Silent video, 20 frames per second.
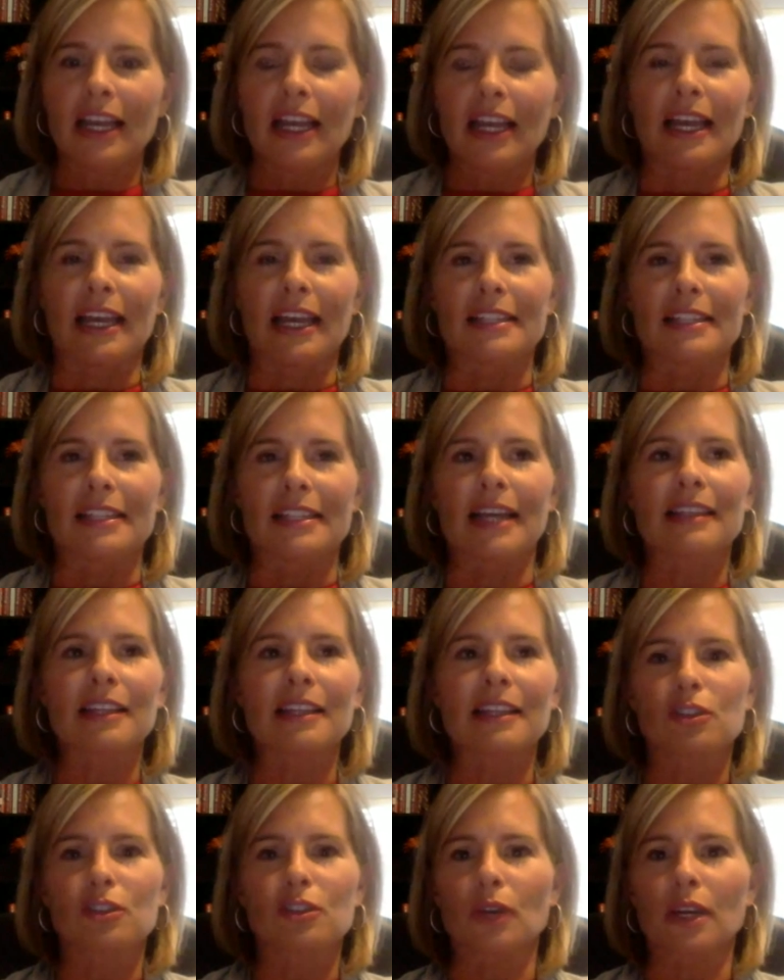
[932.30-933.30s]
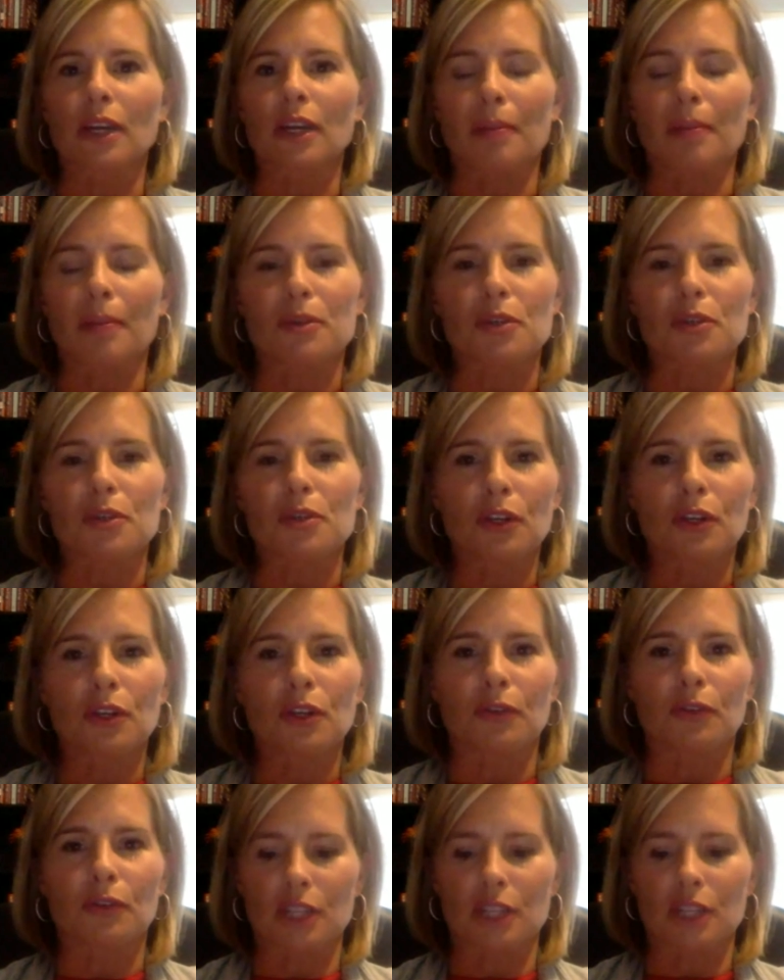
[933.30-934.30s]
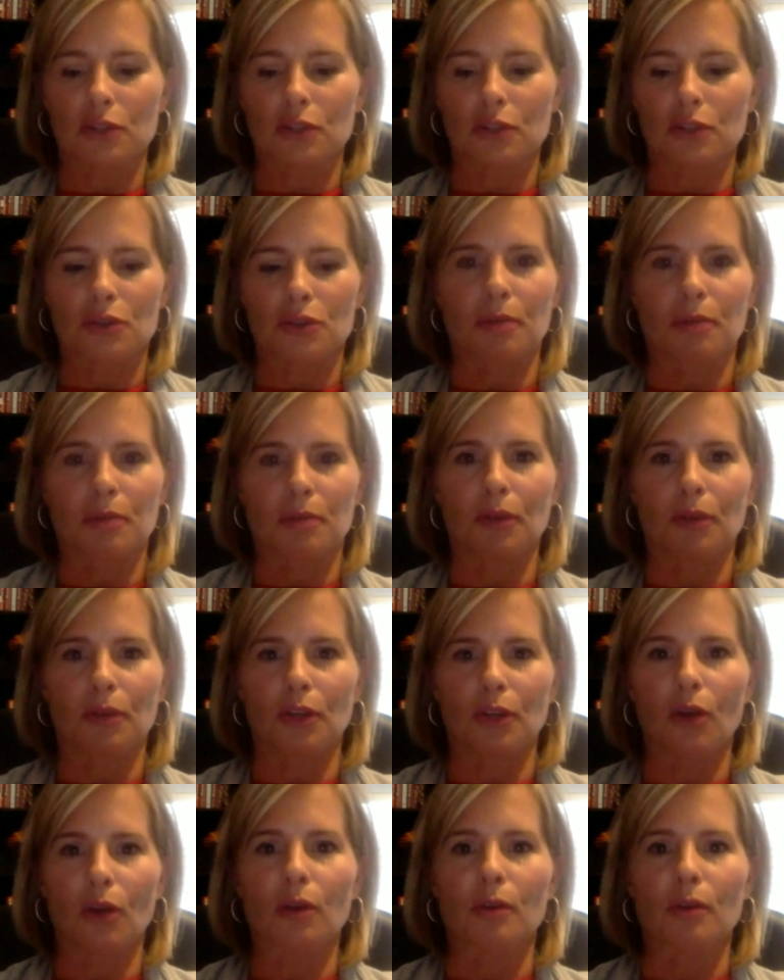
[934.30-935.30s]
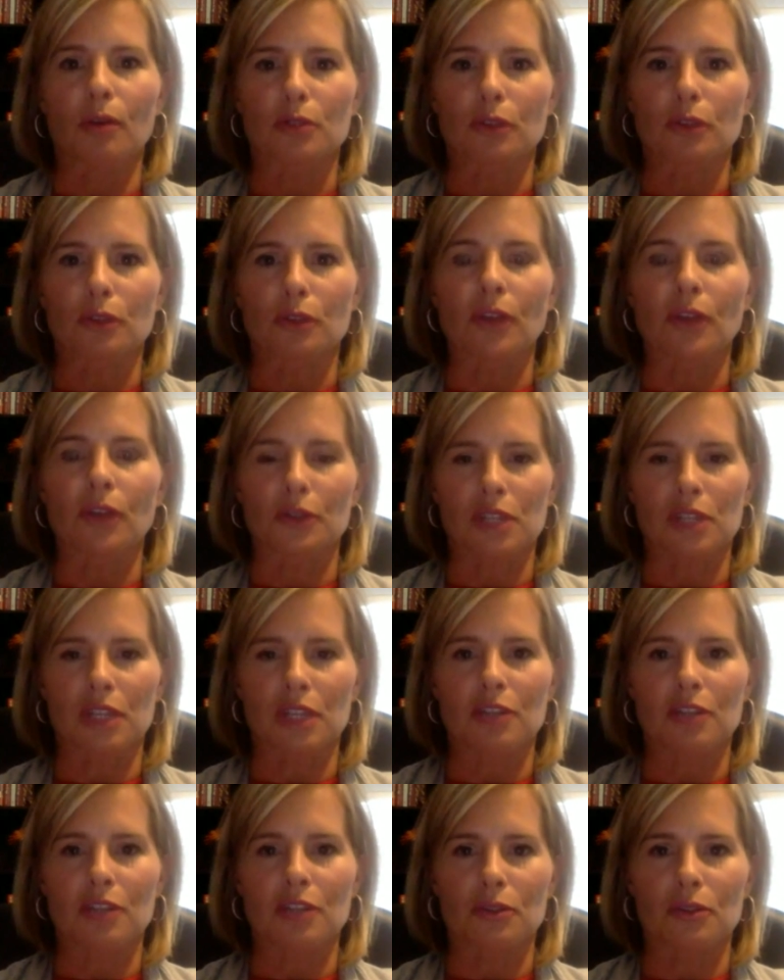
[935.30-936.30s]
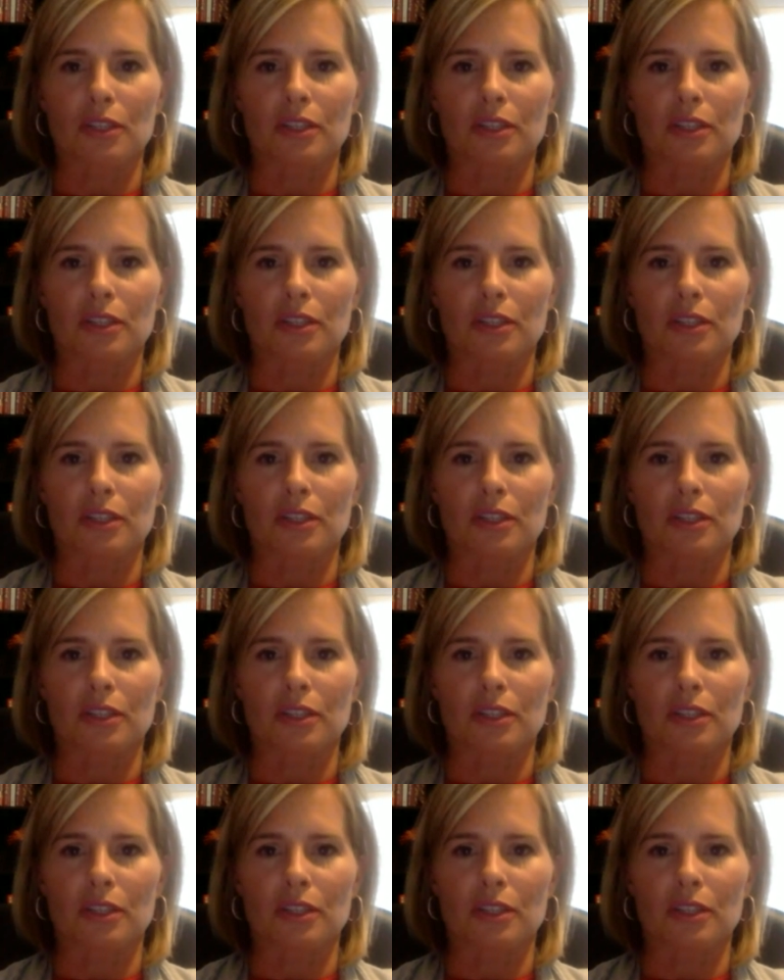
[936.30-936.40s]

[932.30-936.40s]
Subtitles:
And I think it's a great opportunity for teachers to be able to go and observe other teachers.